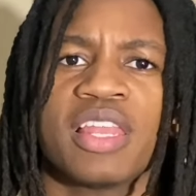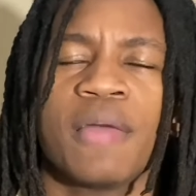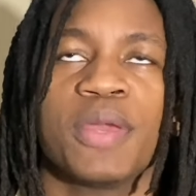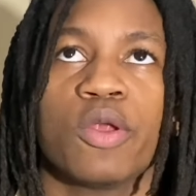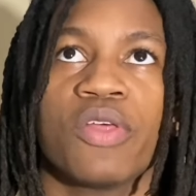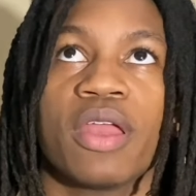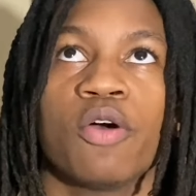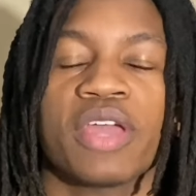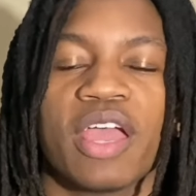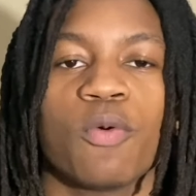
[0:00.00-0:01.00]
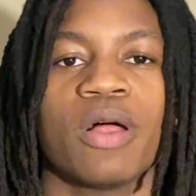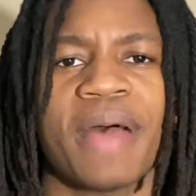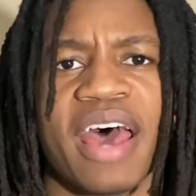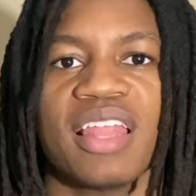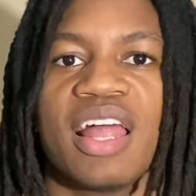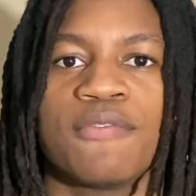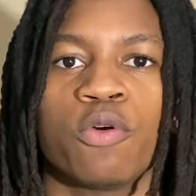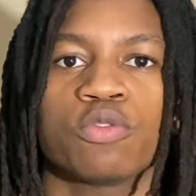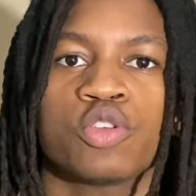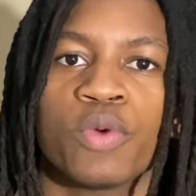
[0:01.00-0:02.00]
It let me know that, okay, well, I'm at a
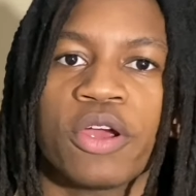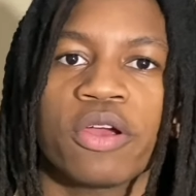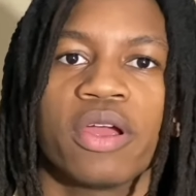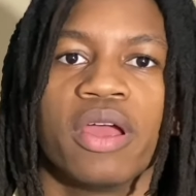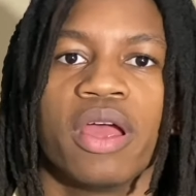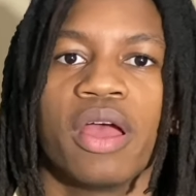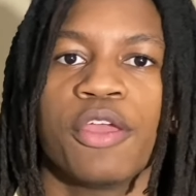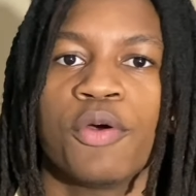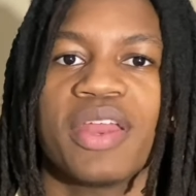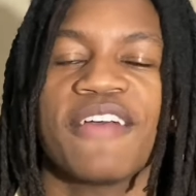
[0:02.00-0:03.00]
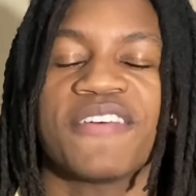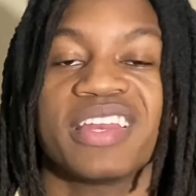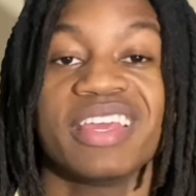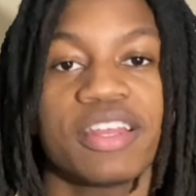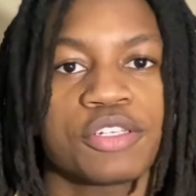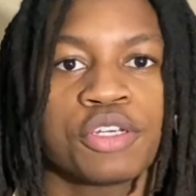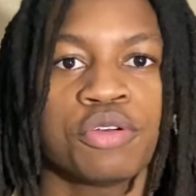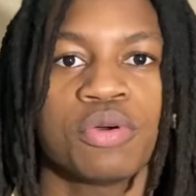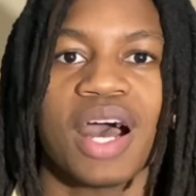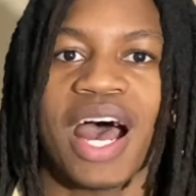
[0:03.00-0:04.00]
level to where, you know what, if I needed to,